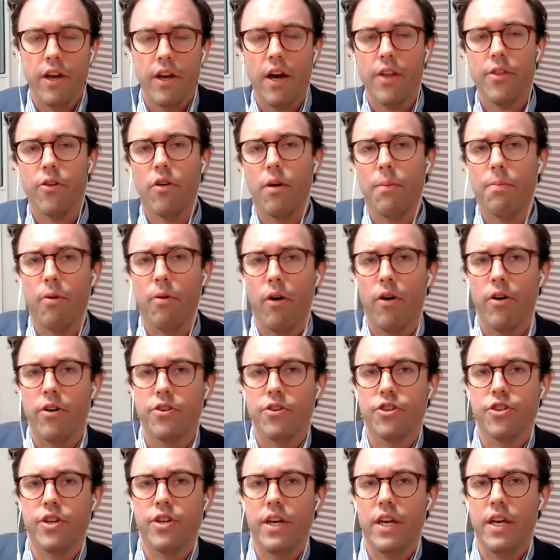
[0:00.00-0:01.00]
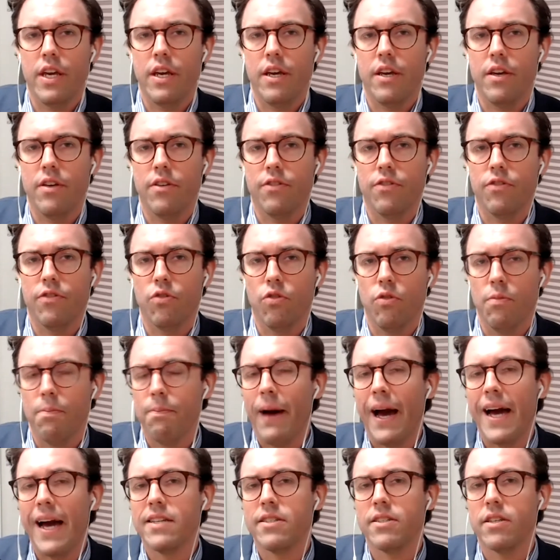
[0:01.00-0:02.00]
The other approach is to
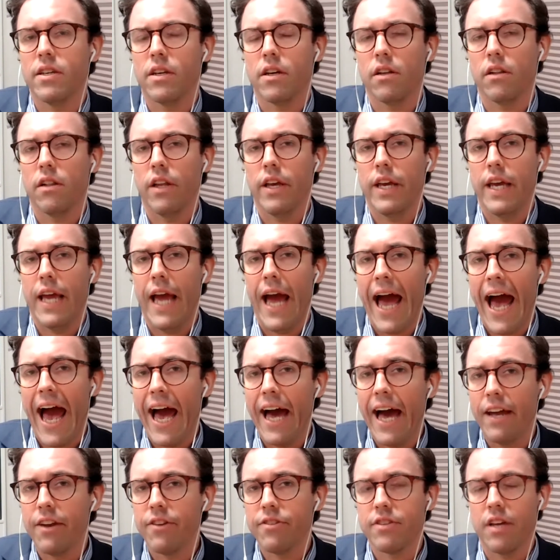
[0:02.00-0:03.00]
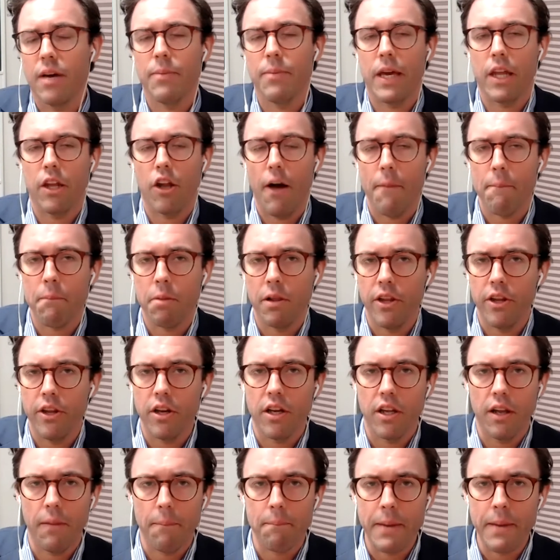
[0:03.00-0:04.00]
basically add something like
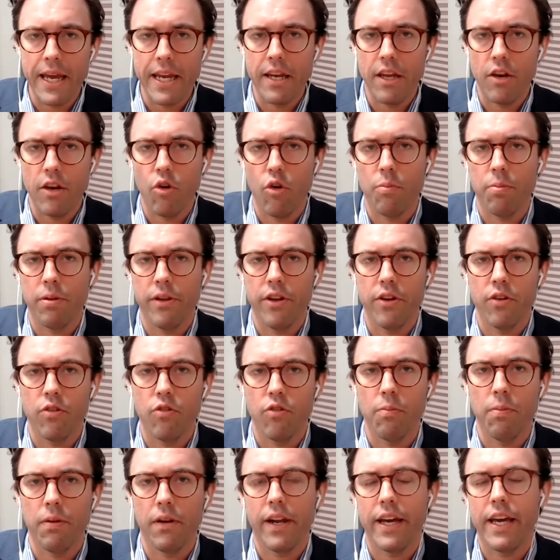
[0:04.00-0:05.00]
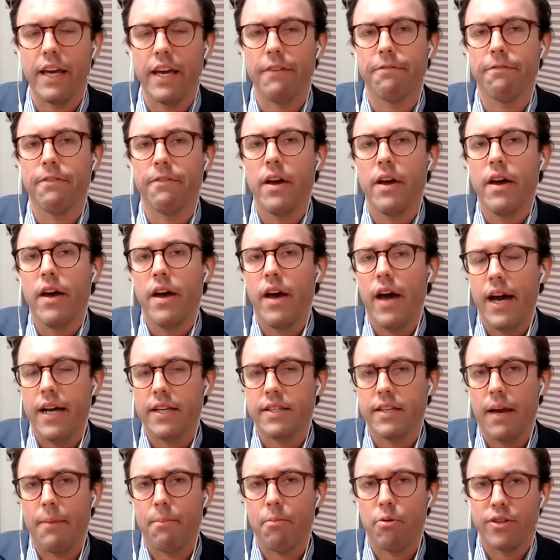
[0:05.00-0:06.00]
political opinion or political belief
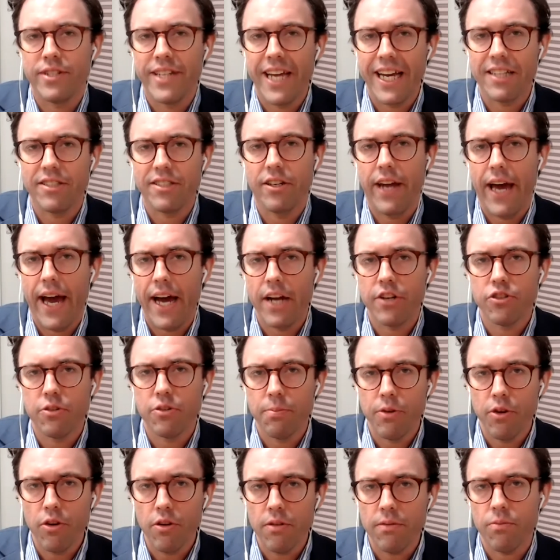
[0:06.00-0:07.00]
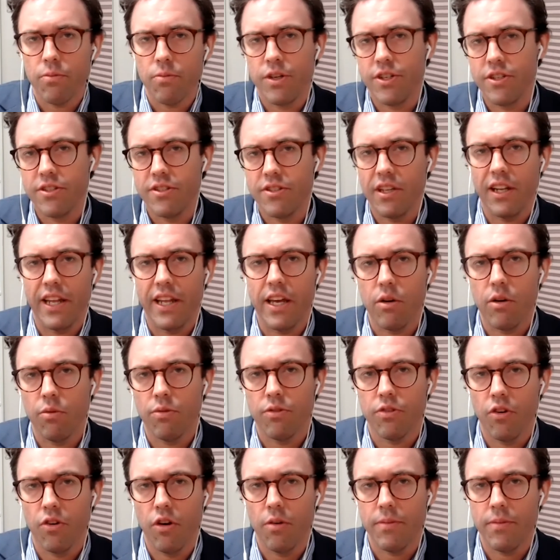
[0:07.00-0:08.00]
as a protected attribute, which is the
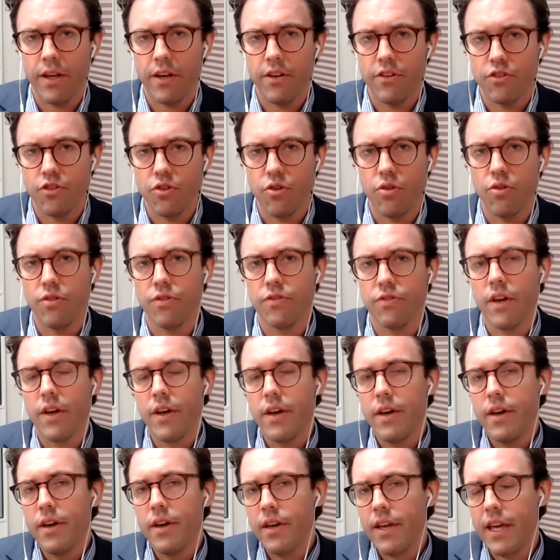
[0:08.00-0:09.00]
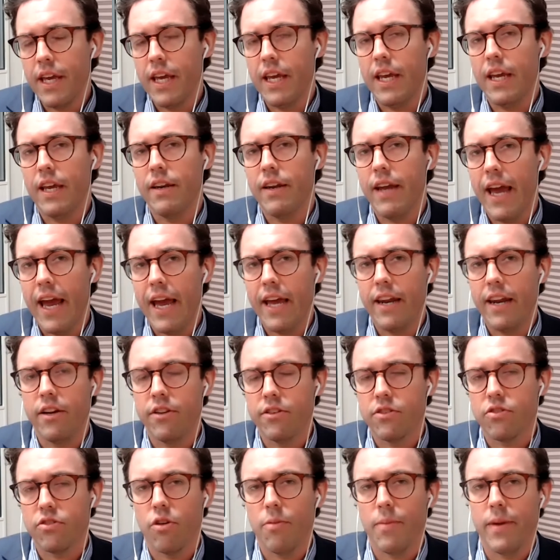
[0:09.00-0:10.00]
legal term that is used in
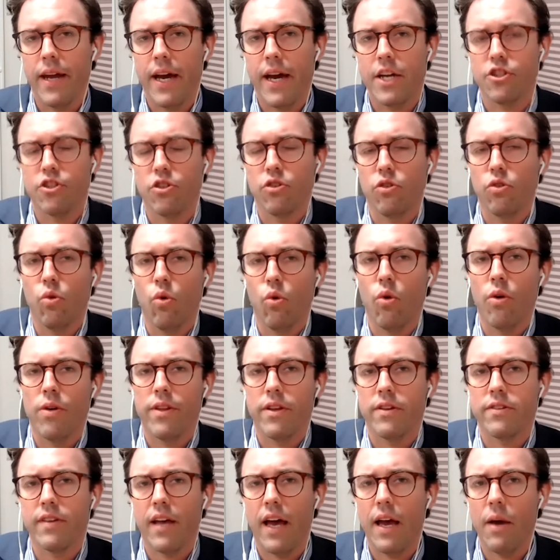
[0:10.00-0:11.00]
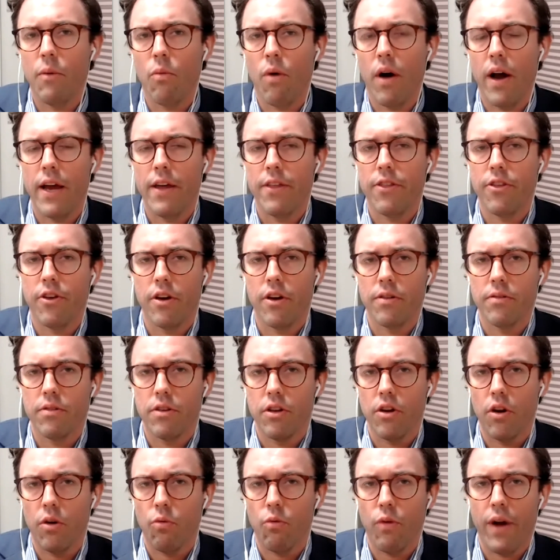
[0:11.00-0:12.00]
anti-discrimination law in the same way that,
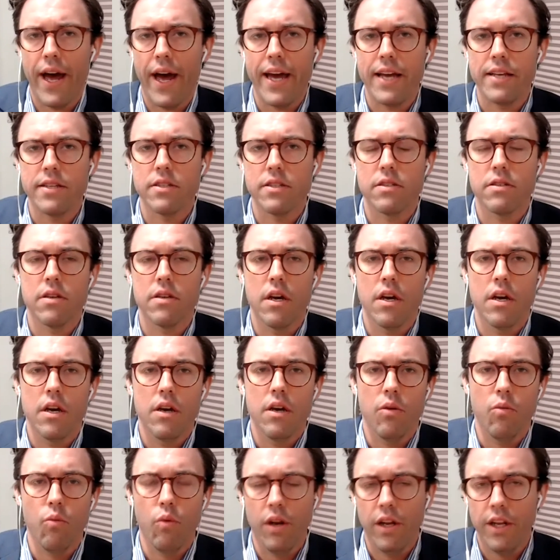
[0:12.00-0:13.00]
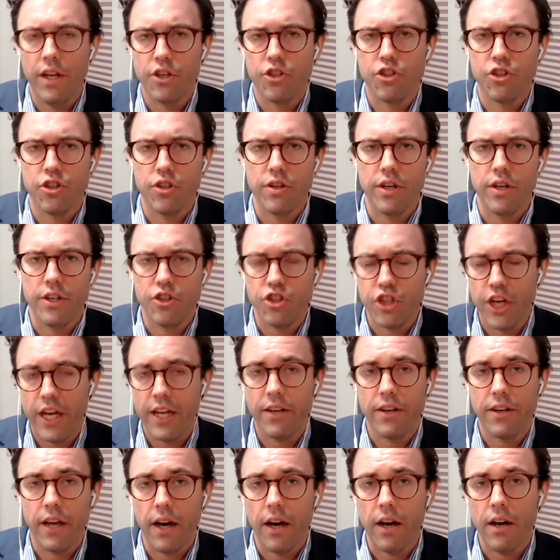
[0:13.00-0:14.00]
you know, race, religion and
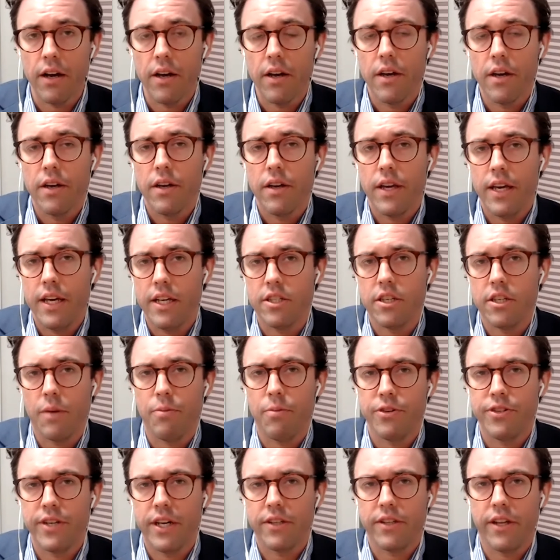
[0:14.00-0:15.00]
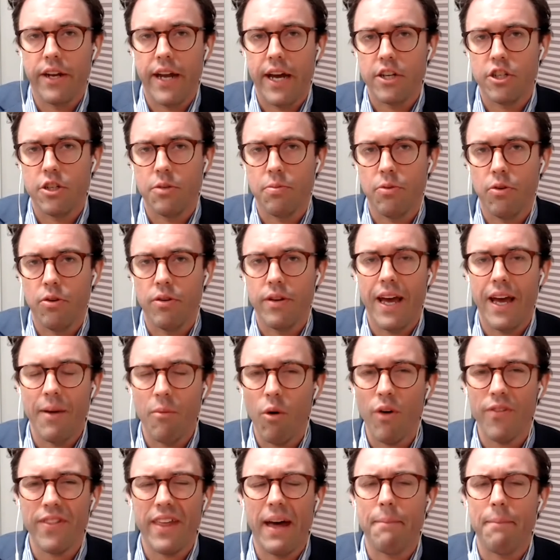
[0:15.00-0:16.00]
gender is a protected attribute.
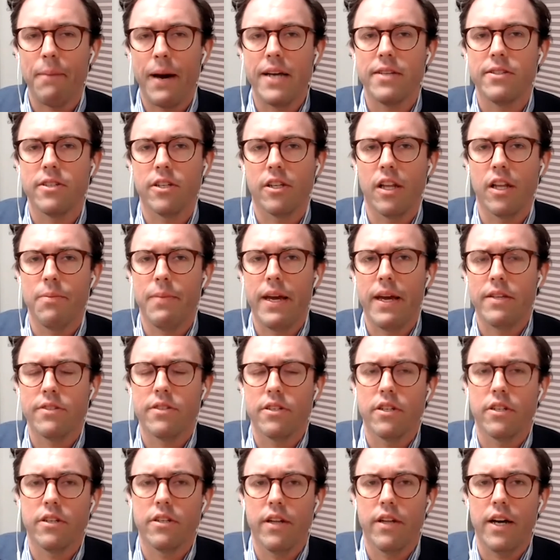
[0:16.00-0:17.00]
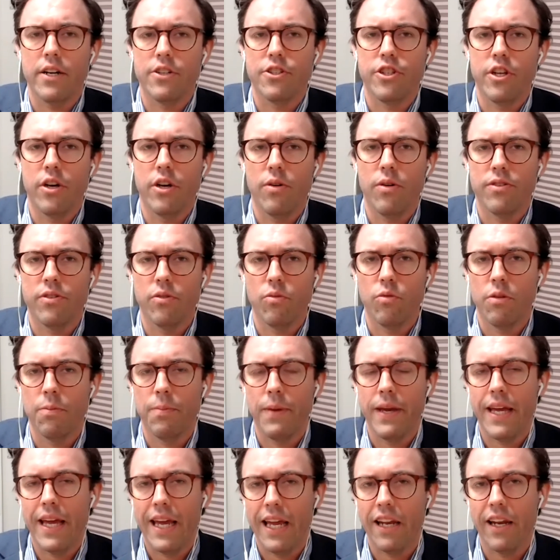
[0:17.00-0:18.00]
And what that basically means in a nutshell is it would
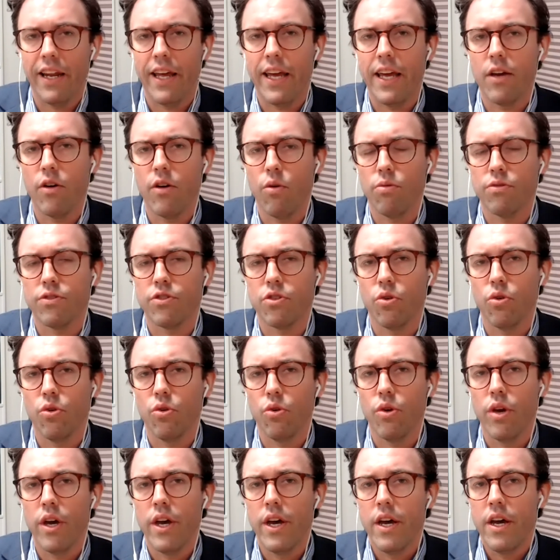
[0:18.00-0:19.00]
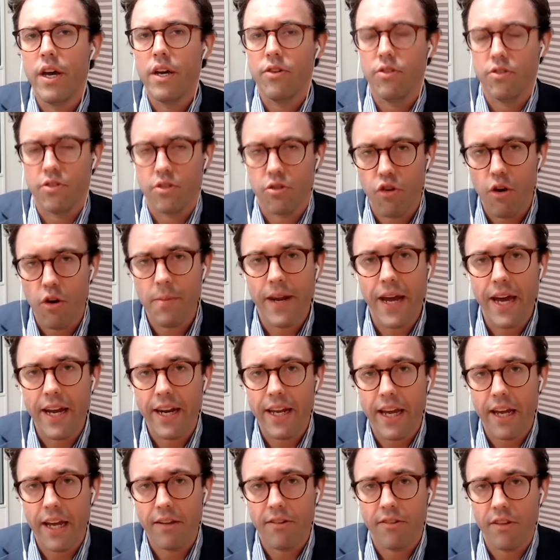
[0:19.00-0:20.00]
be illegal to
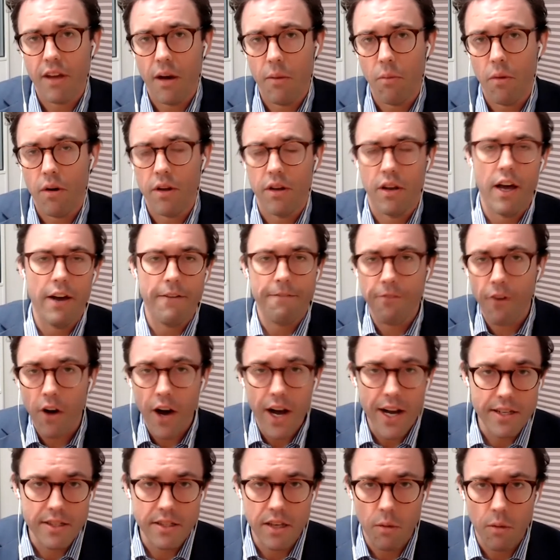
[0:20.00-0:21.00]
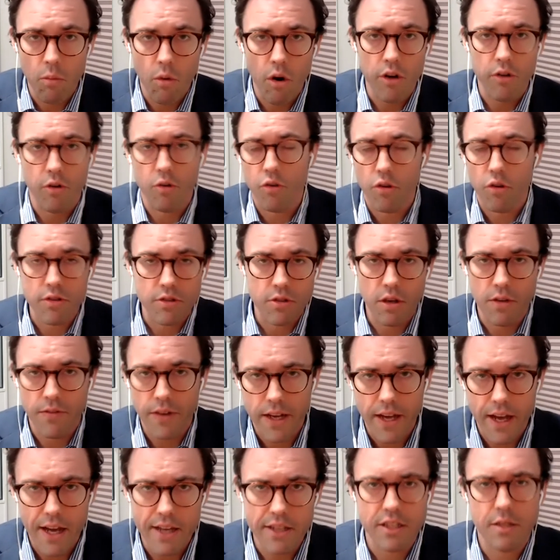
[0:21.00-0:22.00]
discriminate against someone, like fire someone or not serve
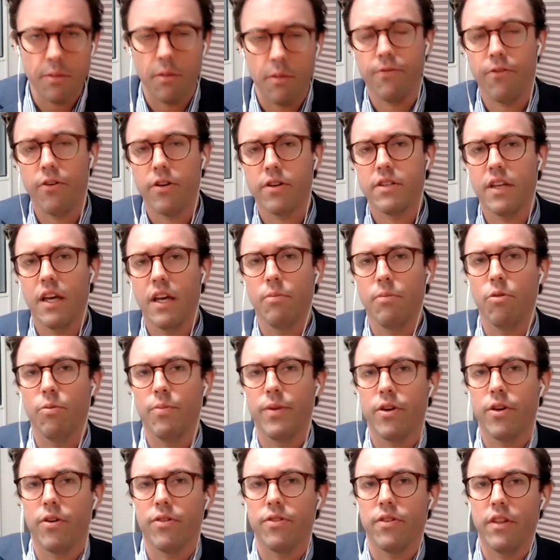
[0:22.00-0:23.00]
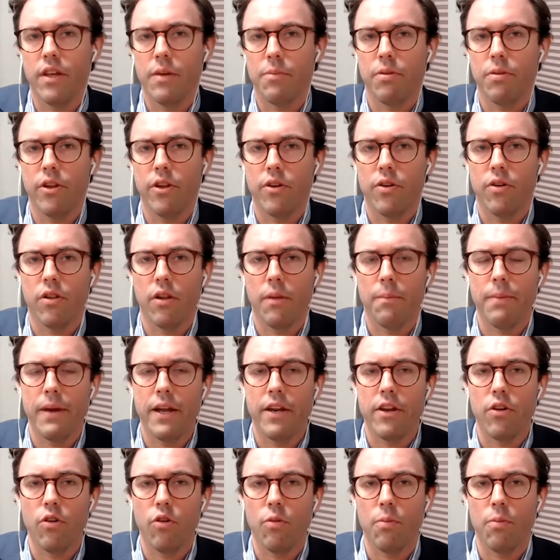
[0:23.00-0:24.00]
a customer, for example, because of their political opinion